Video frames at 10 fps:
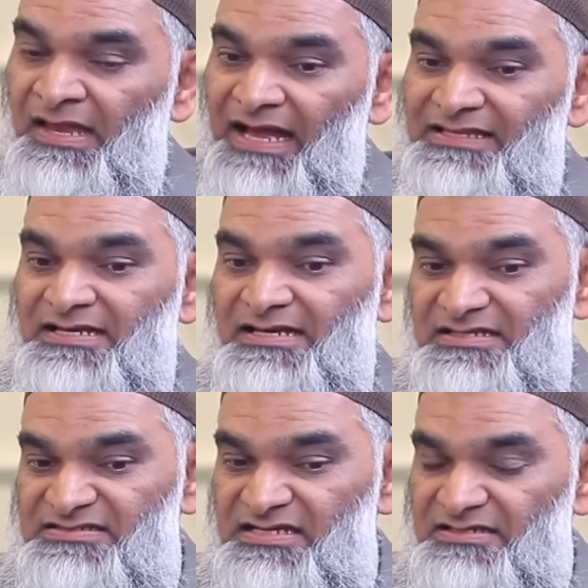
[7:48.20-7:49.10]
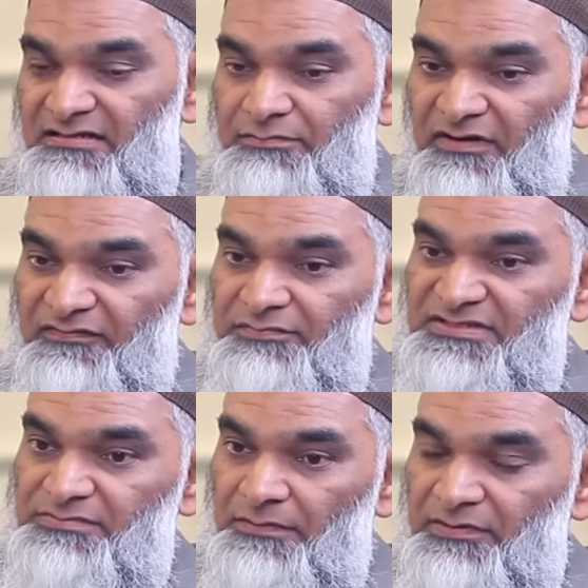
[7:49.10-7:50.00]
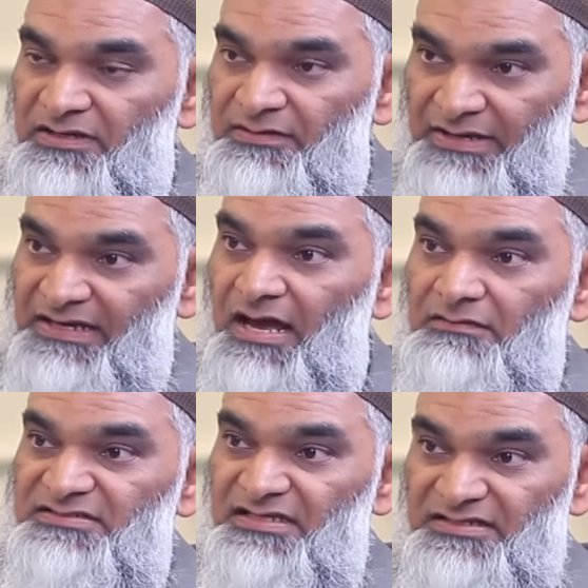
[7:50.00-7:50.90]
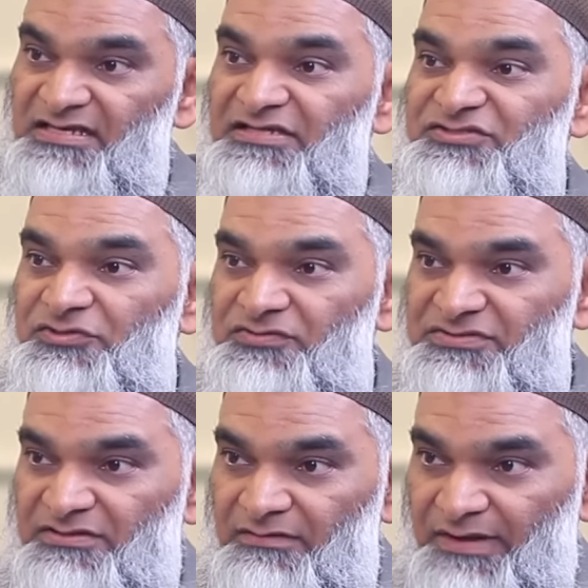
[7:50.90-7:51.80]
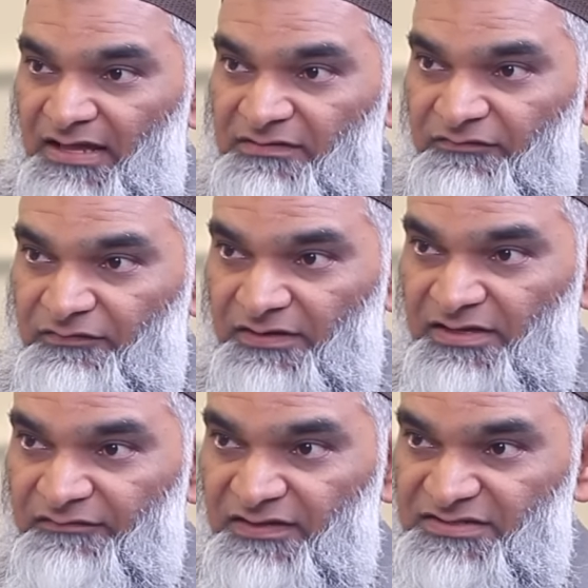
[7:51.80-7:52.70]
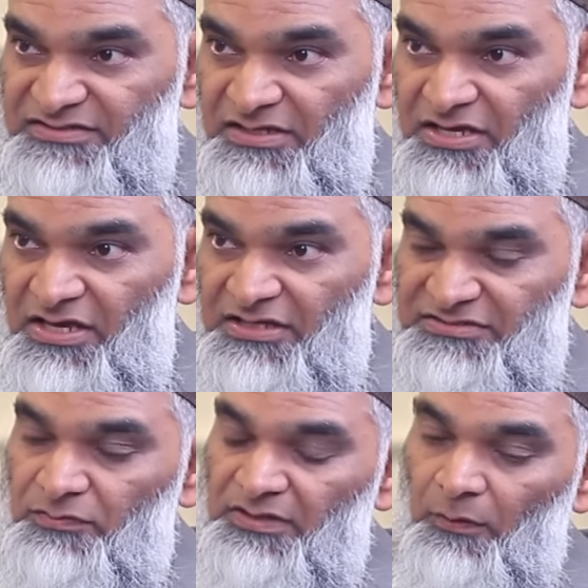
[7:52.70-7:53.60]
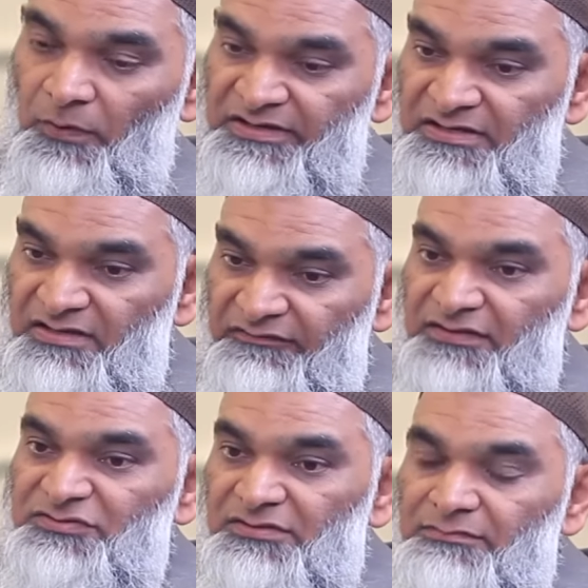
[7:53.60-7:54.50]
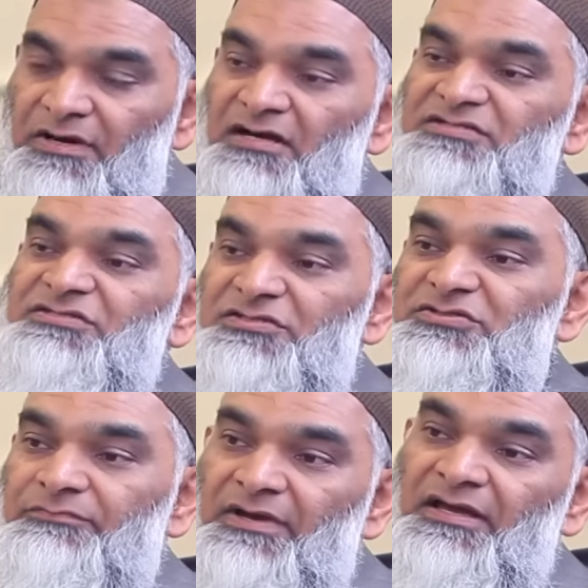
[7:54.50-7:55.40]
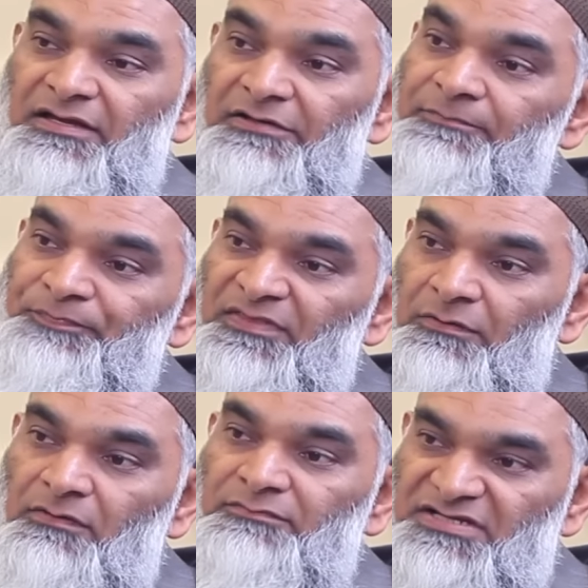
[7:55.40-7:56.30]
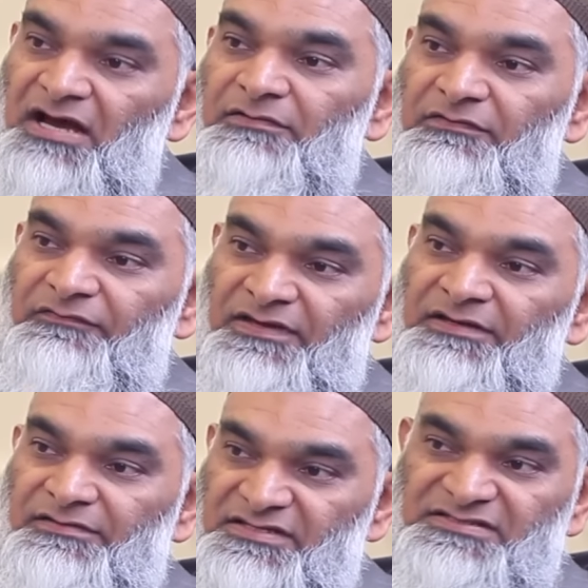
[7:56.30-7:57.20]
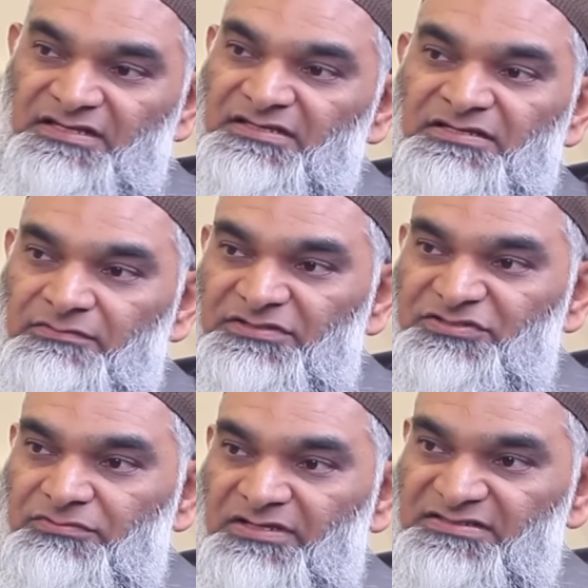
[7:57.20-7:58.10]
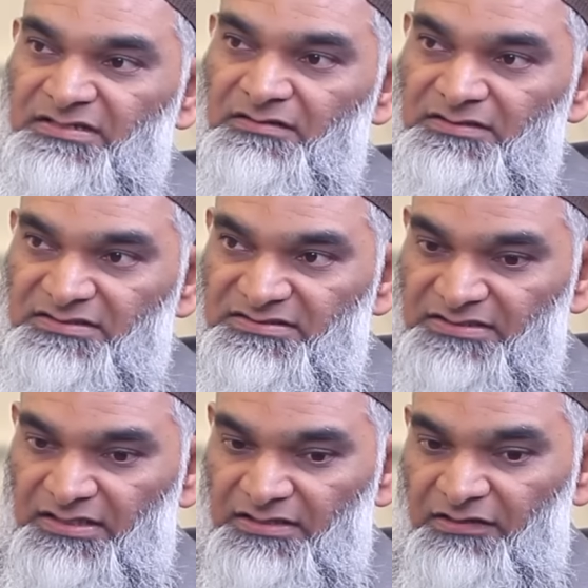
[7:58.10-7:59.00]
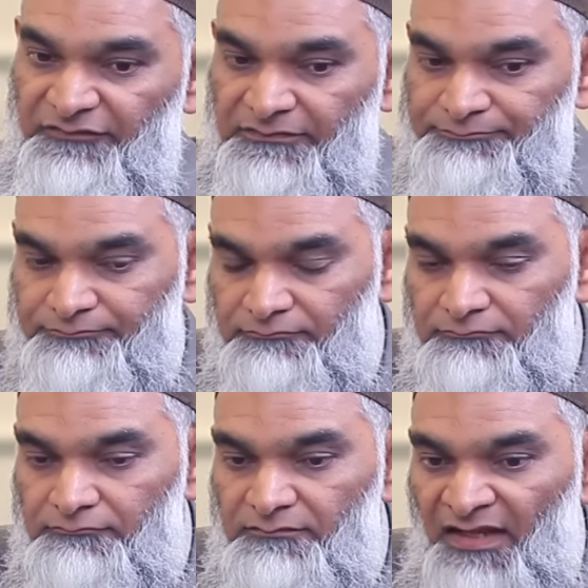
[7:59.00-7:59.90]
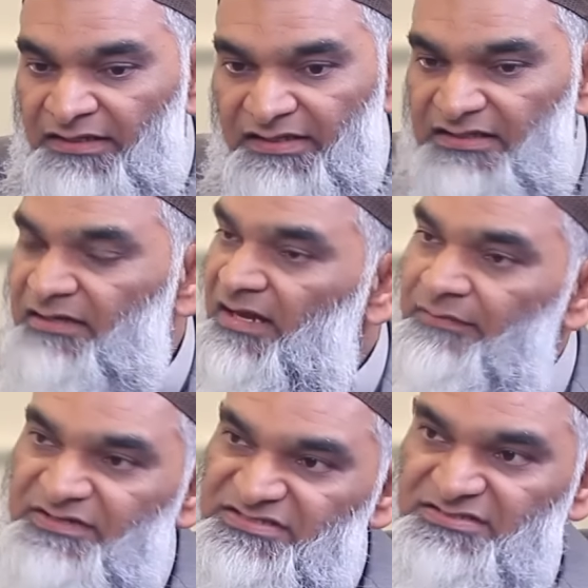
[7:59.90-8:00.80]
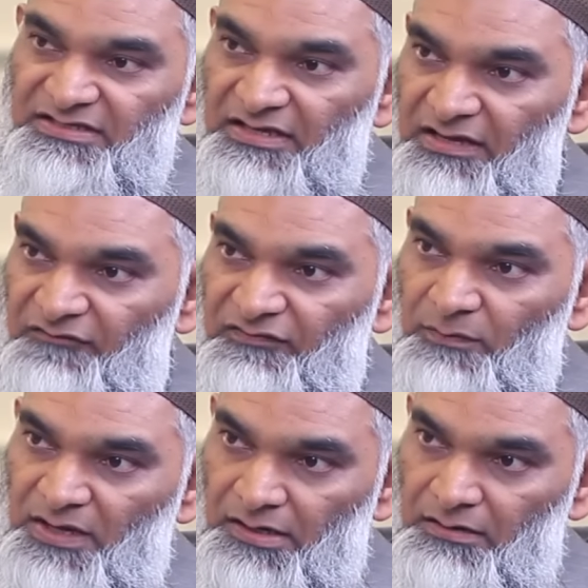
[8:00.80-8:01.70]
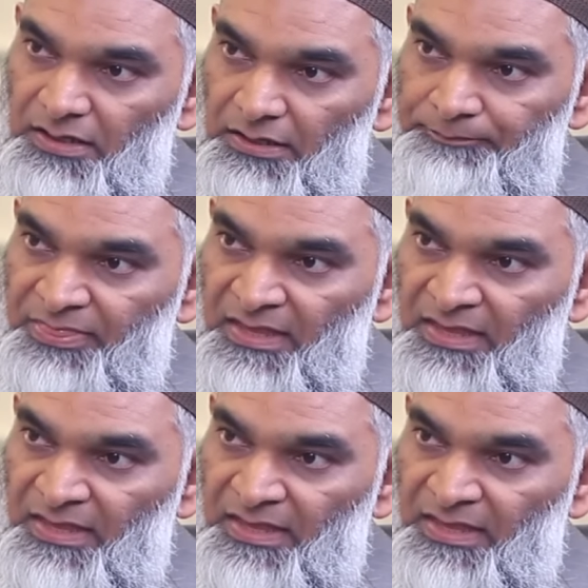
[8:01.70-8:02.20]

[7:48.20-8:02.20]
And then it is said that the Prophet, peace be upon him, announced that he has chosen the path of forgiveness, so that when he eventually marched into Mecca, the hometown of Hind, this lady who had chewed his uncle's liver, he declared amnesty for one and all.